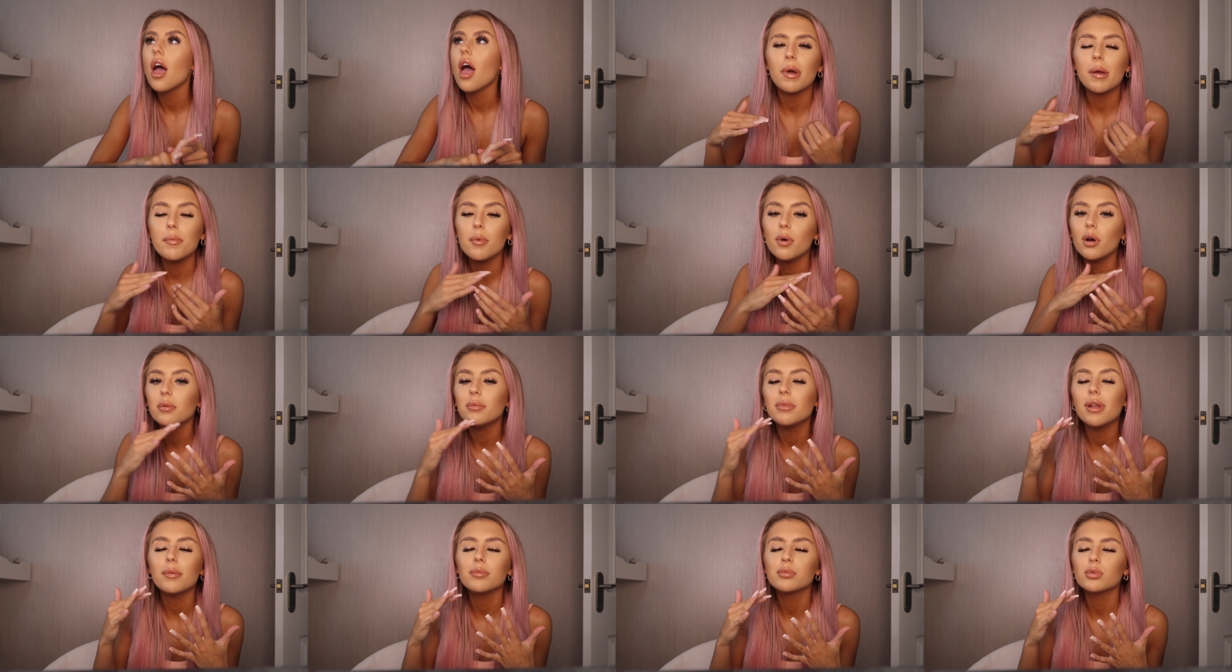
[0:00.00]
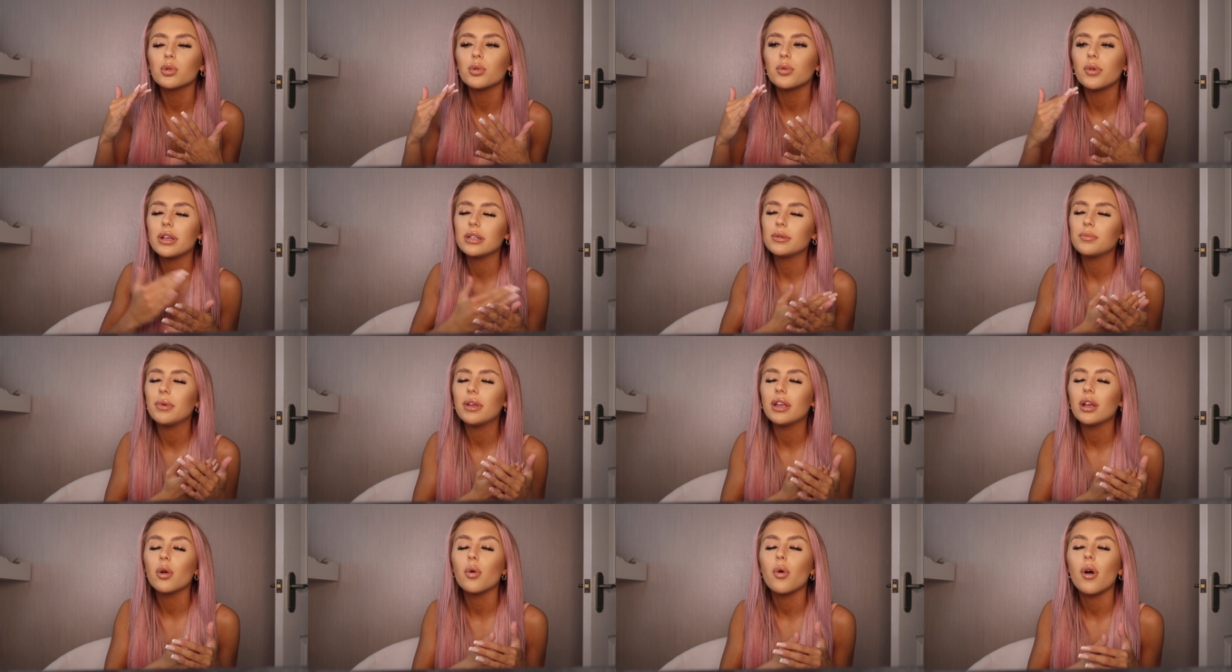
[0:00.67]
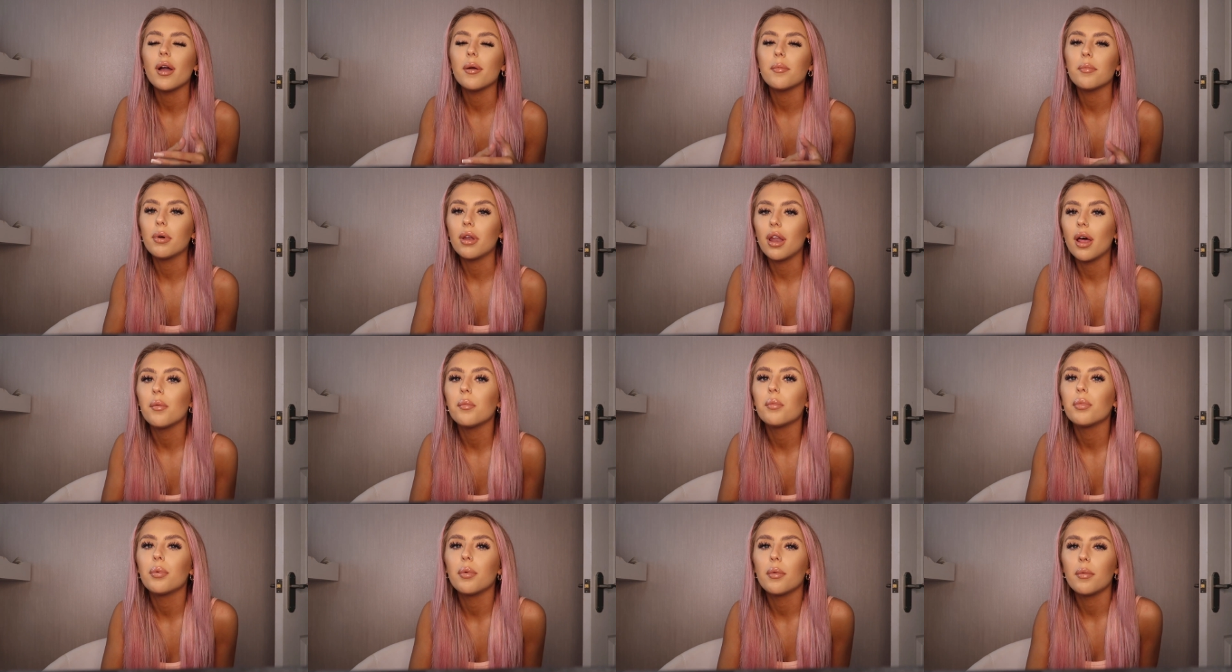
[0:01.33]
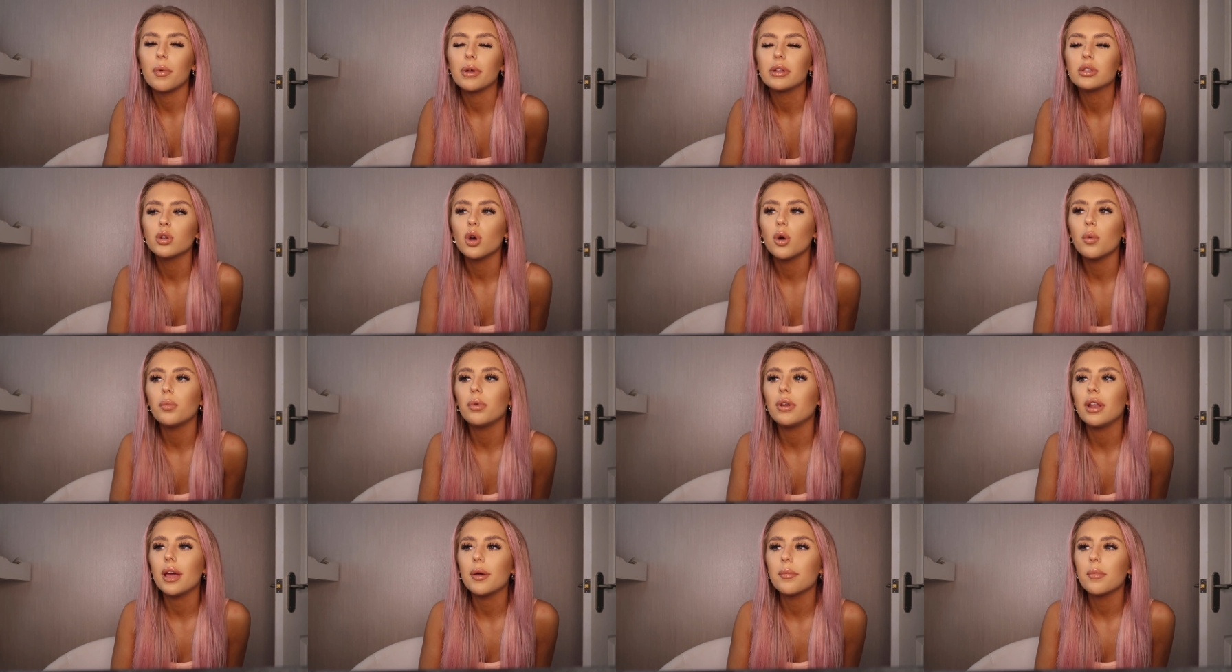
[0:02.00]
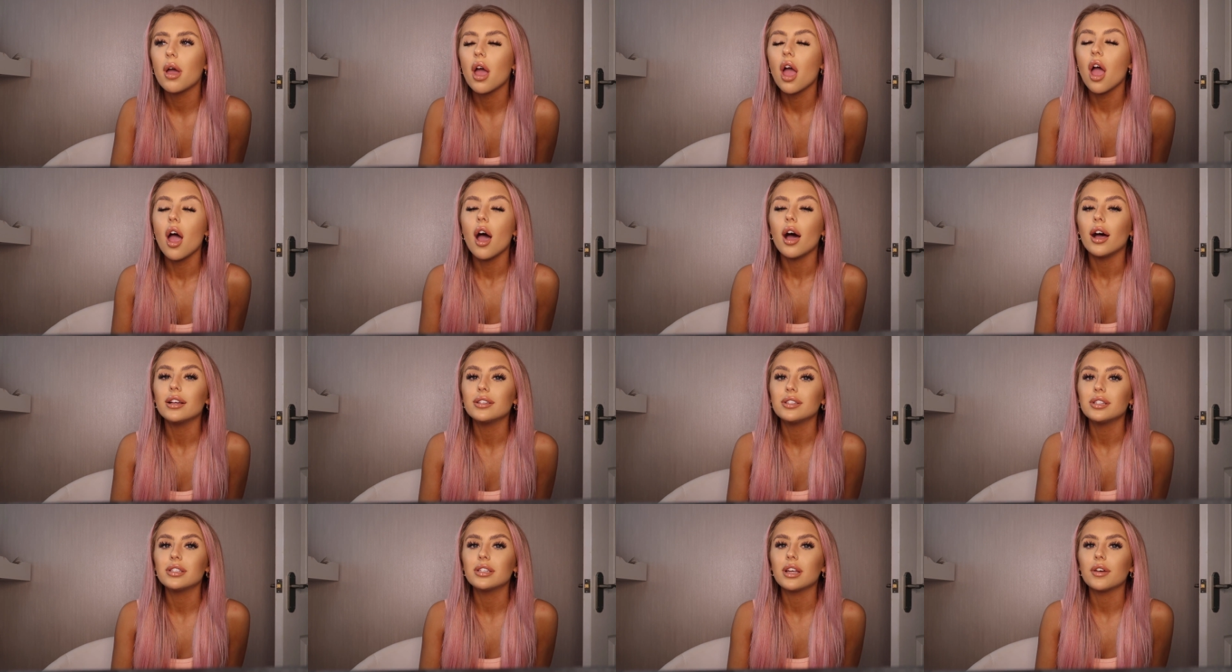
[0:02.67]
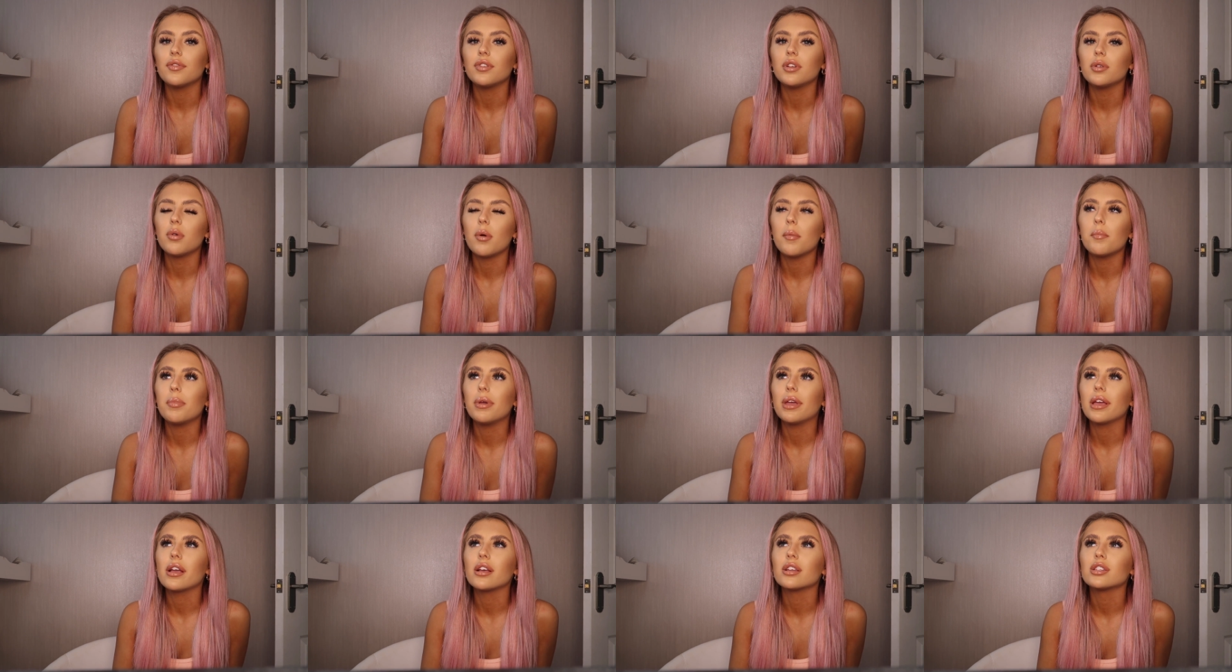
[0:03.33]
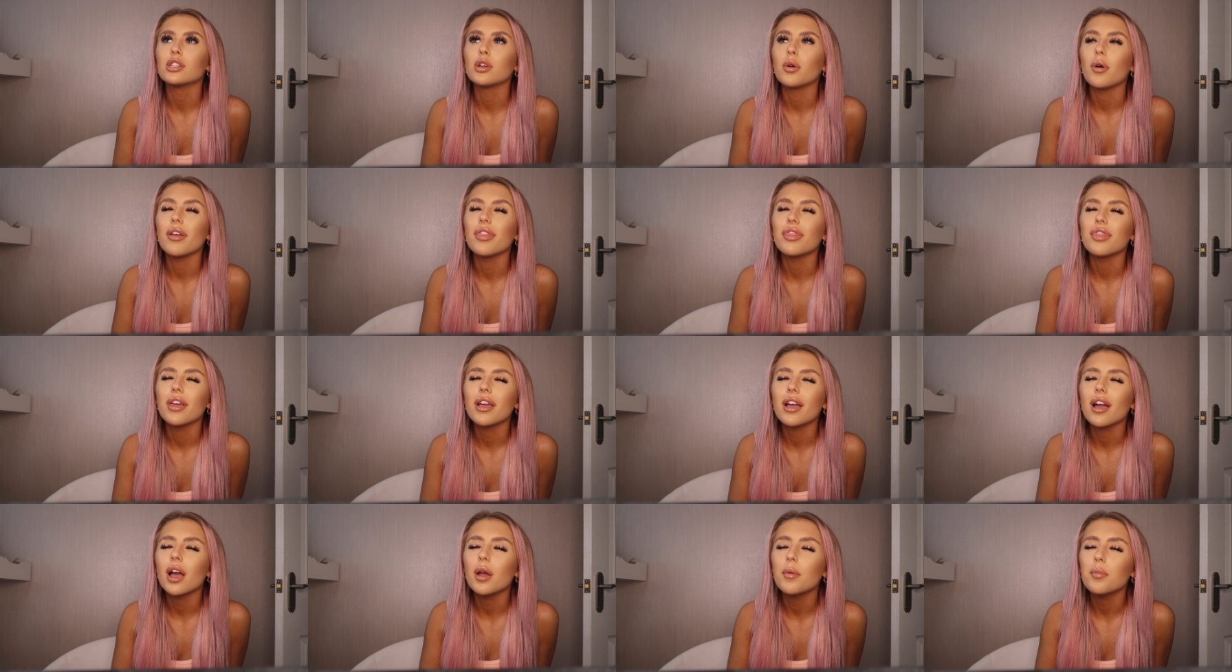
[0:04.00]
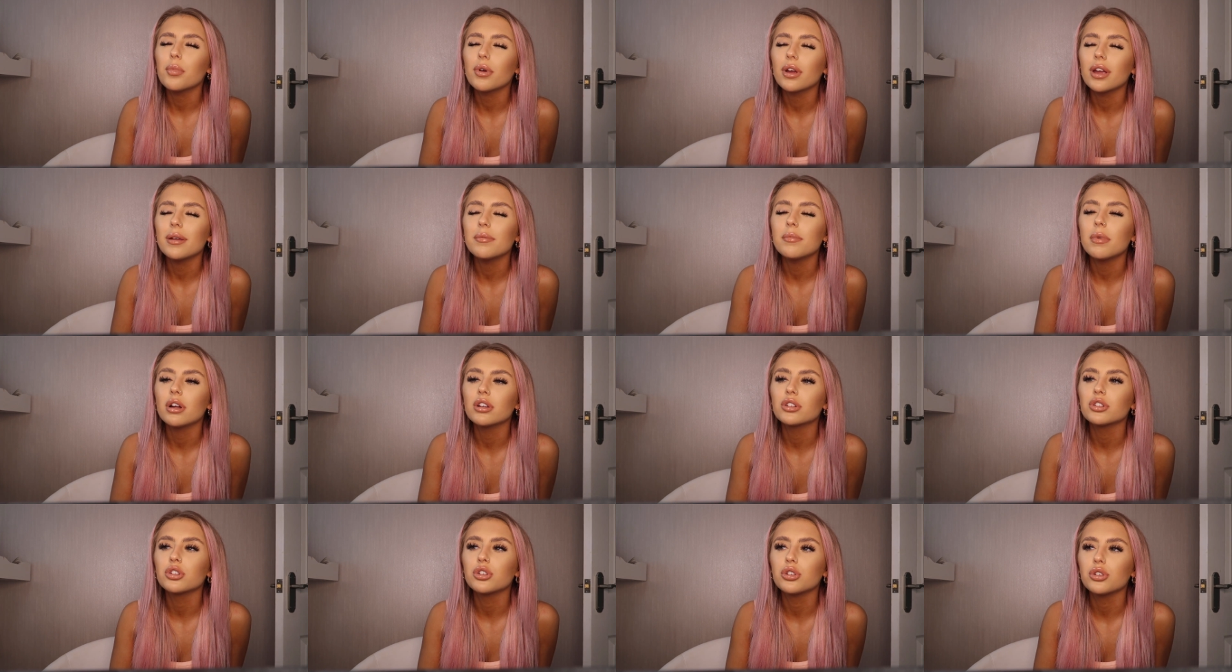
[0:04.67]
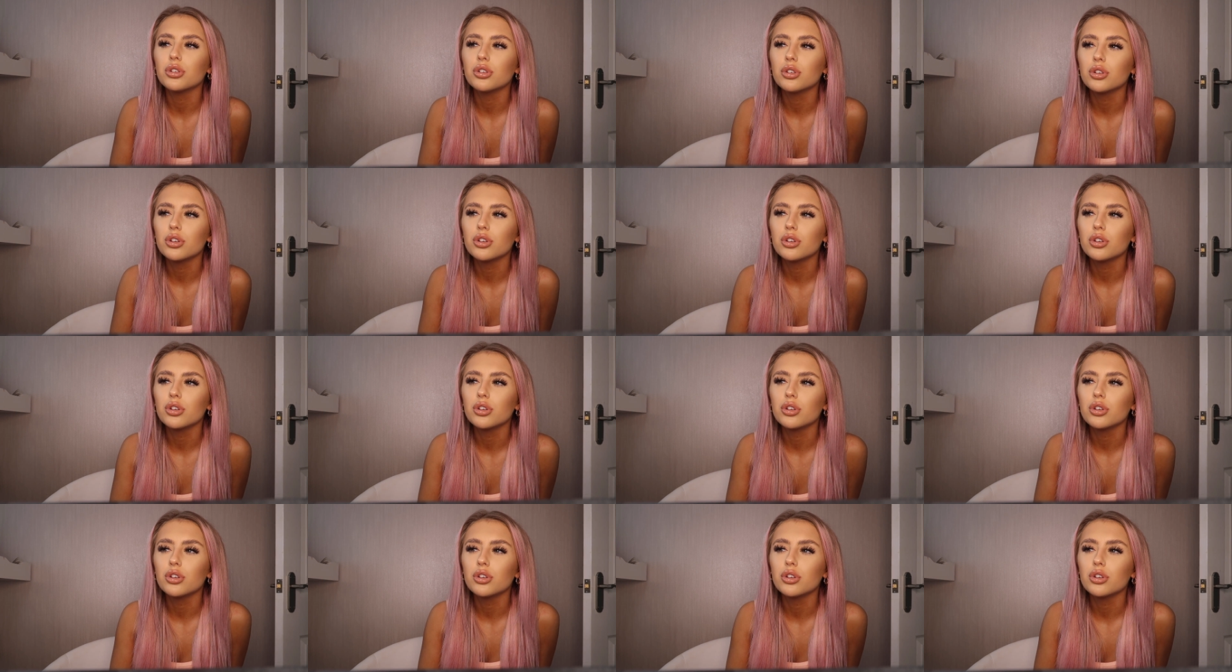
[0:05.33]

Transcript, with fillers: My bottom lip's always been quite plump, but my top lip I did definitely want bigger, so I think I pretty much